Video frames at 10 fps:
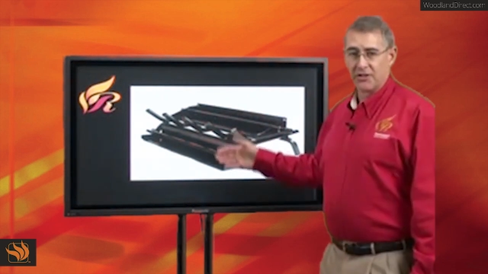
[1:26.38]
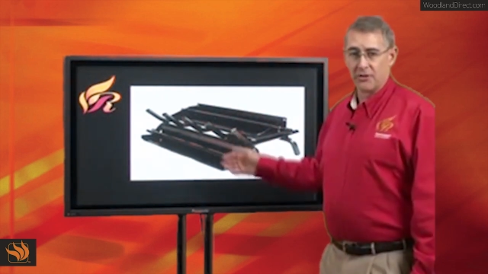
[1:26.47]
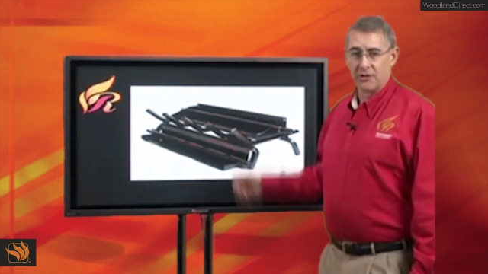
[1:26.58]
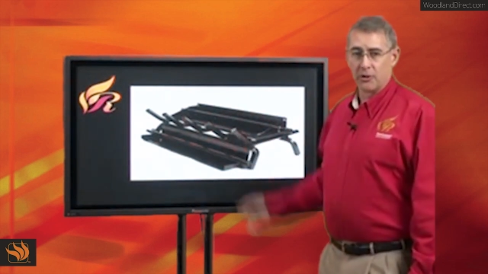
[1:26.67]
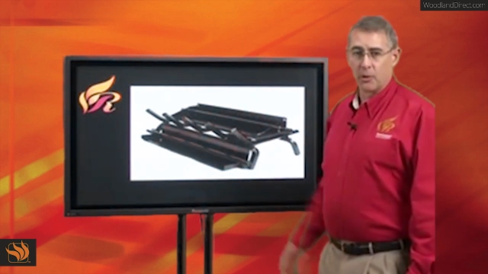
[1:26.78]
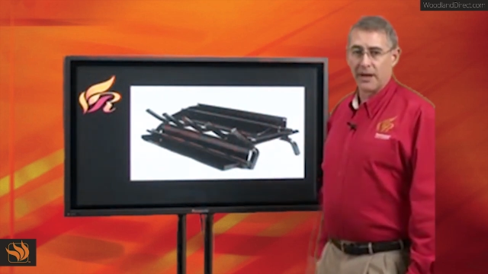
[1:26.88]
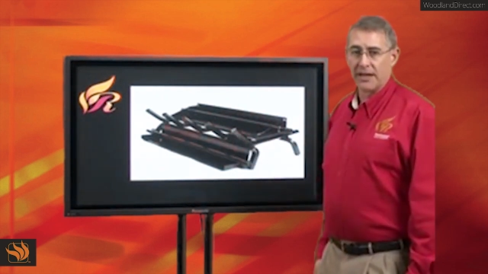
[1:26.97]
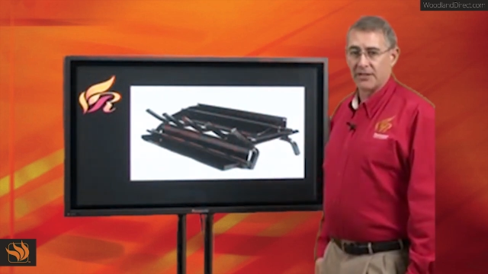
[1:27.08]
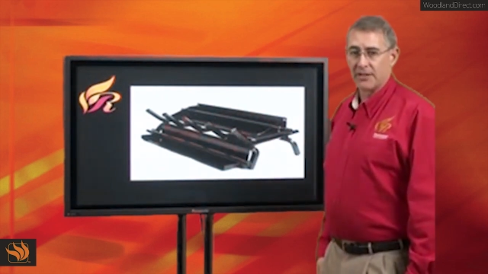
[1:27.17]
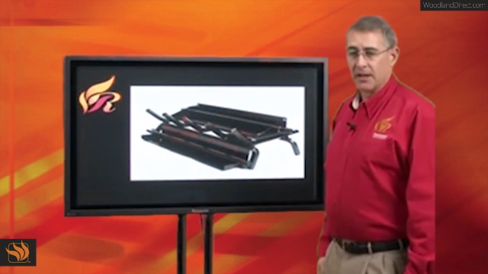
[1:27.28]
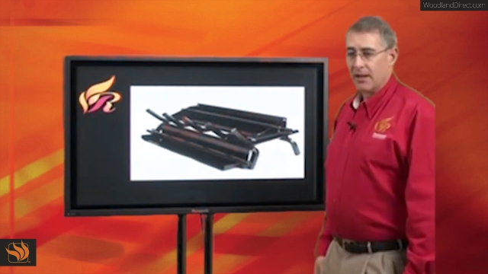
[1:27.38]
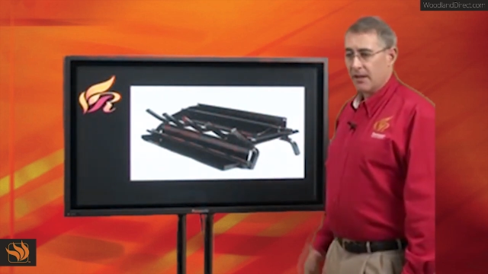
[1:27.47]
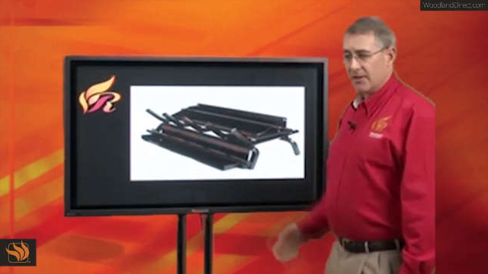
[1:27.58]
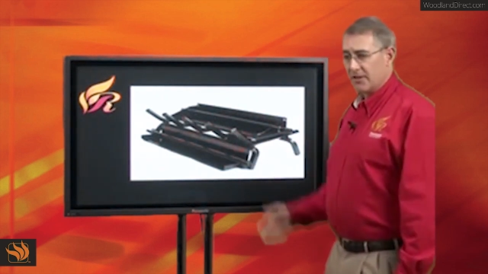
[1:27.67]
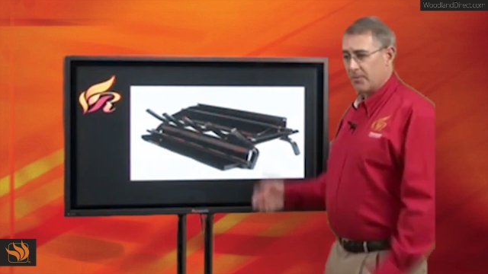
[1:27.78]
to the grate.
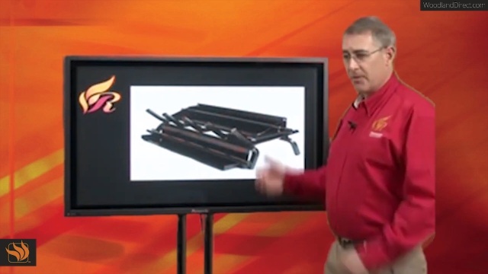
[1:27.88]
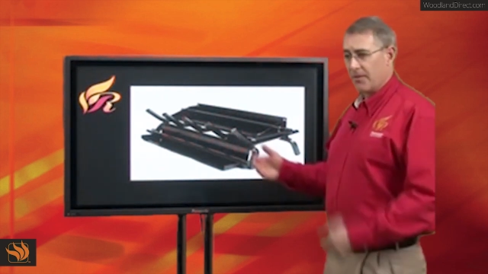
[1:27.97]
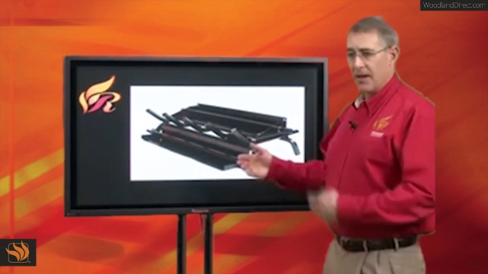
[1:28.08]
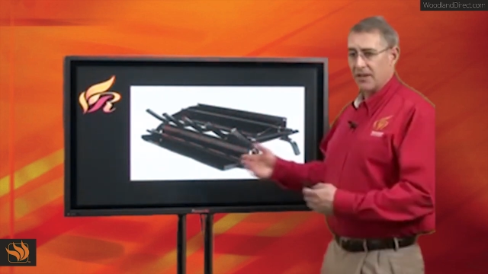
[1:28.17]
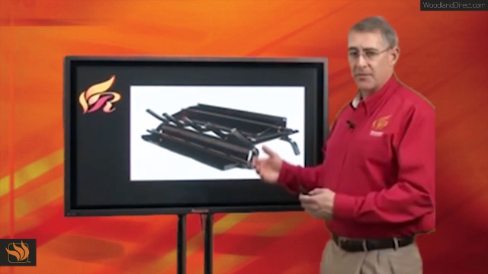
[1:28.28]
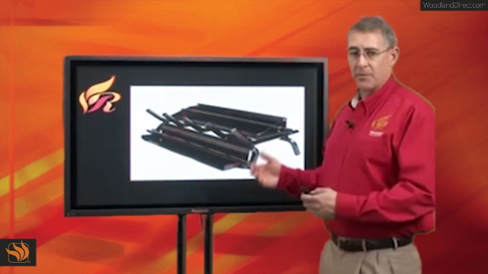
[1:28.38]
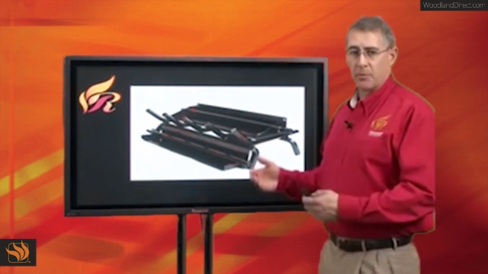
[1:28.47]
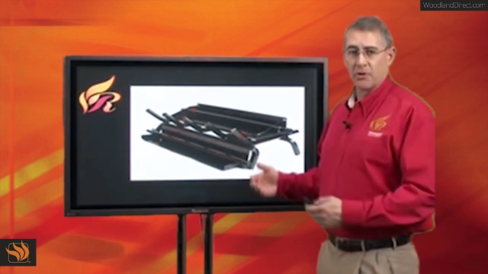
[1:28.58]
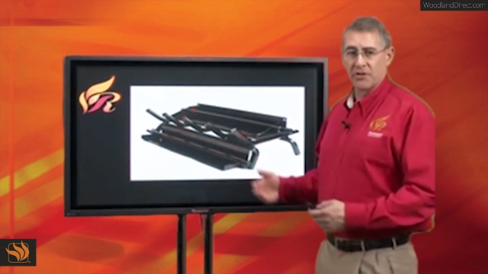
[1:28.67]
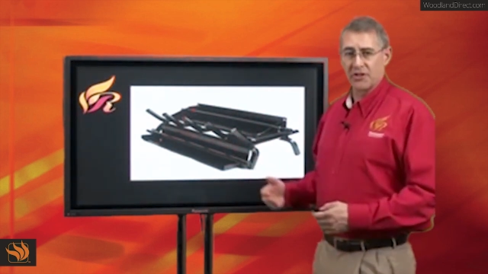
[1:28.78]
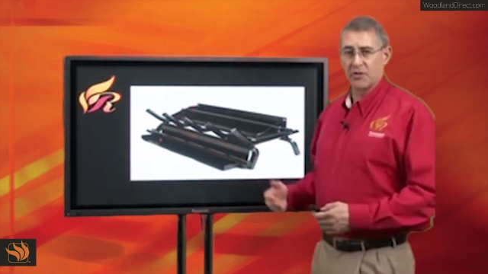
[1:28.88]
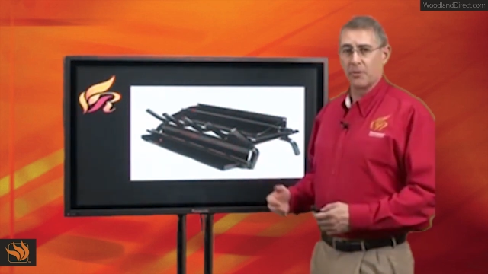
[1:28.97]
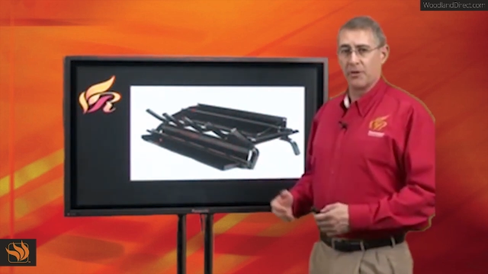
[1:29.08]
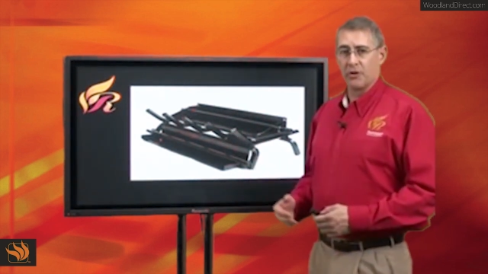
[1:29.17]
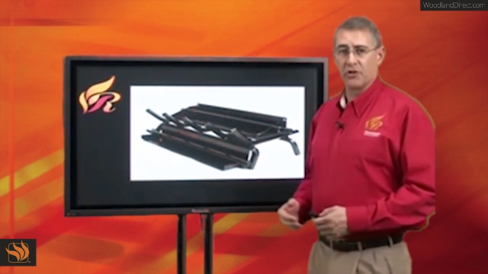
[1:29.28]
This provides for more
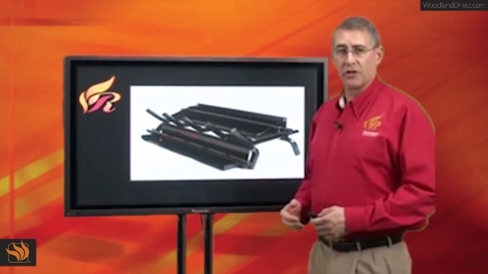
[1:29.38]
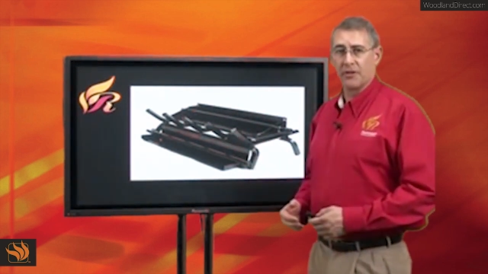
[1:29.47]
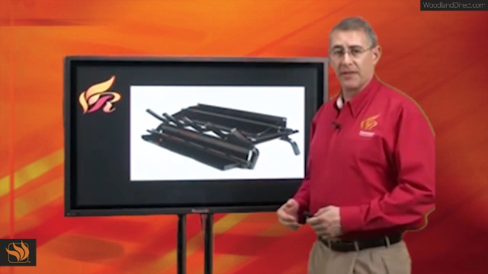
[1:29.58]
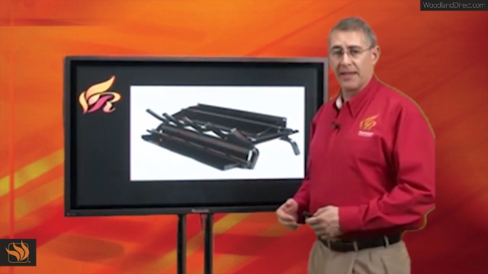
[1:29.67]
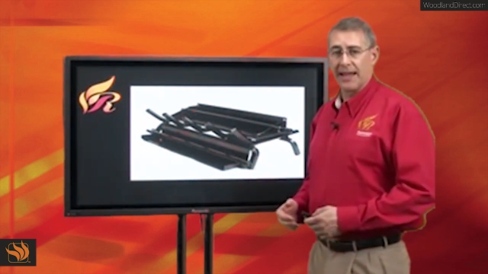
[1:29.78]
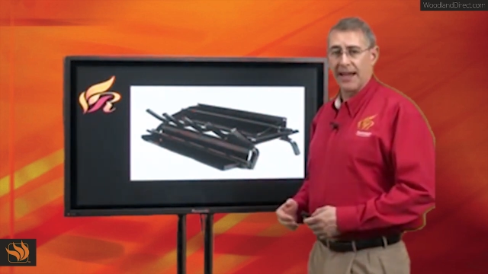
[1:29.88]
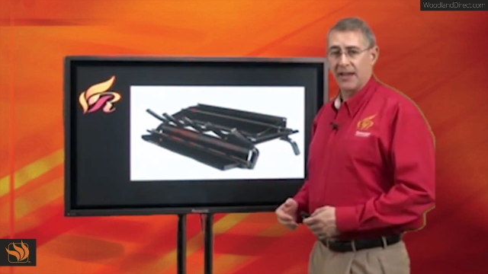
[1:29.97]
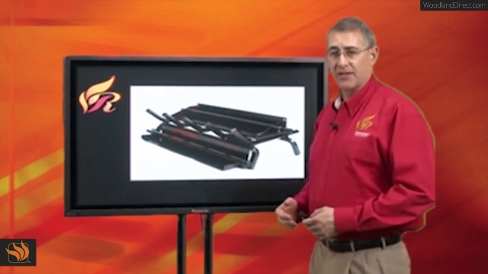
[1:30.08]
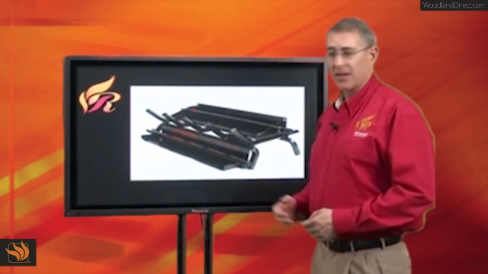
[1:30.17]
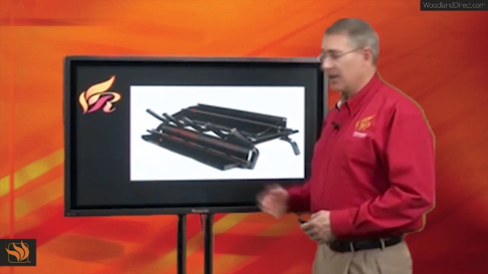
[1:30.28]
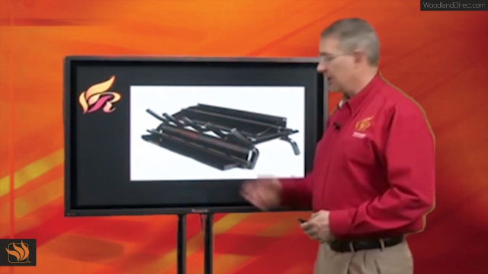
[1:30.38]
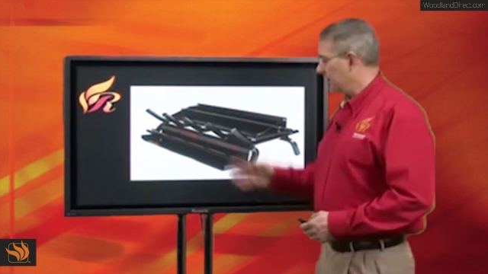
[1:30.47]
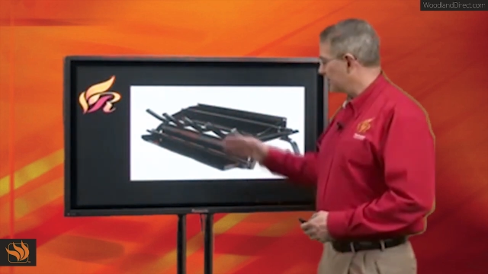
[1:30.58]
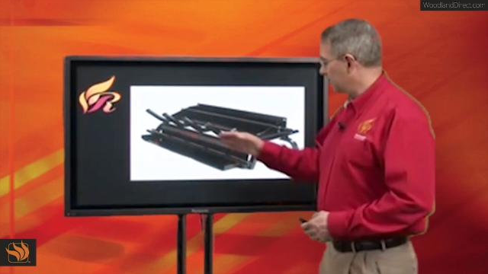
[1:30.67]
distribution of the gas in